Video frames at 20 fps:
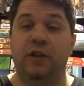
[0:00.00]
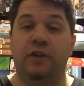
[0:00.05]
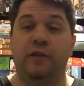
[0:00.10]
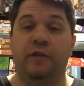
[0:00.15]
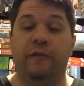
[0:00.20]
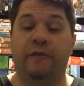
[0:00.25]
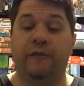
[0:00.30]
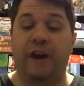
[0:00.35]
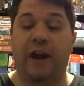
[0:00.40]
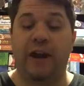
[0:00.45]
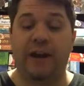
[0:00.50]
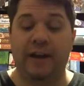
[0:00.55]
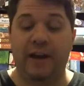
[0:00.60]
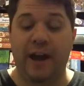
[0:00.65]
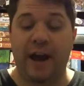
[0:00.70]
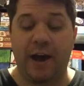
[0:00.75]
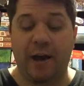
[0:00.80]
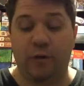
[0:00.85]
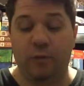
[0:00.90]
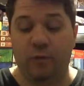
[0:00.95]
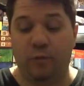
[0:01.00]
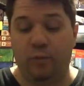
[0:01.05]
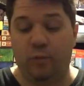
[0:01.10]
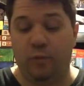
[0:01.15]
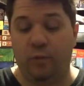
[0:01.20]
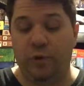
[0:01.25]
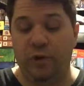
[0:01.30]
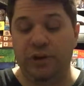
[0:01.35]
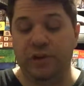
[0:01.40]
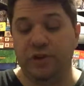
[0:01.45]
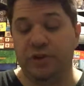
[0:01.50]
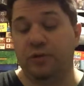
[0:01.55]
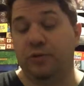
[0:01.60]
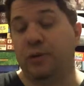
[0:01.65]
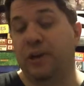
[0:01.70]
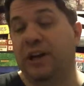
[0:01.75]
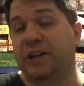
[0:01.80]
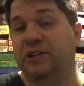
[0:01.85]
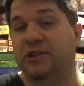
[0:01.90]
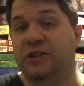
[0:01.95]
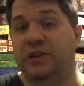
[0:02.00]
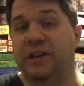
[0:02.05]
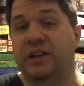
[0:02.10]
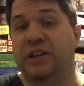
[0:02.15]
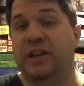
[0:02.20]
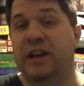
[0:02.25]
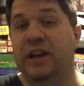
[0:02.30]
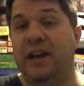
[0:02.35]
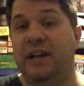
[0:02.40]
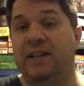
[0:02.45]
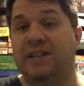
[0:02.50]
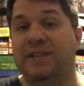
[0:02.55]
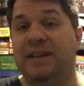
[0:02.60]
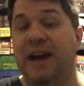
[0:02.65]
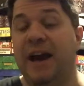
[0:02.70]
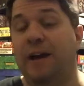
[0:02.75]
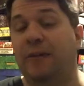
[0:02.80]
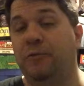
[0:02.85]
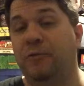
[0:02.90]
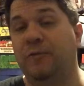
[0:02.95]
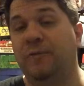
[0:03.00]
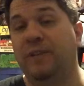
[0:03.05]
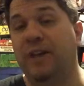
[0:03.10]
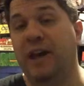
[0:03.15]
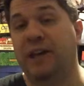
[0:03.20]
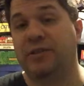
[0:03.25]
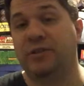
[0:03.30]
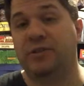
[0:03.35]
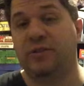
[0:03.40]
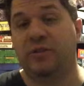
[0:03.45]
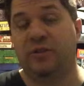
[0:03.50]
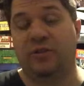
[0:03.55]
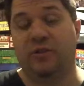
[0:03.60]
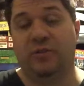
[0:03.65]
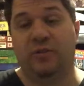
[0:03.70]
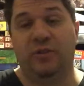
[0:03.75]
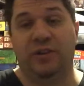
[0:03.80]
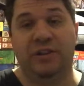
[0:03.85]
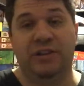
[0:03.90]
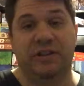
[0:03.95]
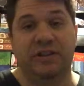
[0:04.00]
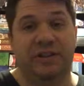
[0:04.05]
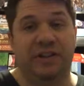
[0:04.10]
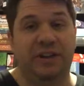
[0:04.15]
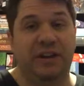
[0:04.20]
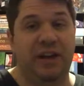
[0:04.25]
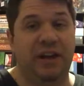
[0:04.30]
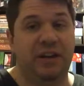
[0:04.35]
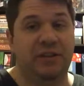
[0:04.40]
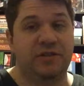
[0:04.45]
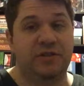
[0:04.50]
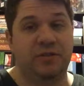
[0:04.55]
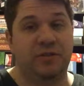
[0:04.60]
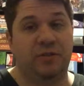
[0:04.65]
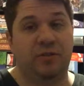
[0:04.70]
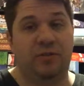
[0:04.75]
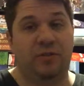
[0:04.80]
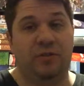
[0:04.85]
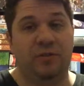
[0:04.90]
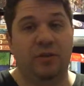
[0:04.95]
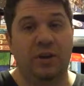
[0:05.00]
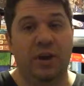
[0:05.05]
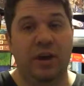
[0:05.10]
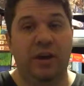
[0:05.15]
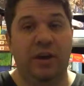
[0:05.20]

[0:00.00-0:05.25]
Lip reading: you find out which direction it heads out of that circle into the next circle.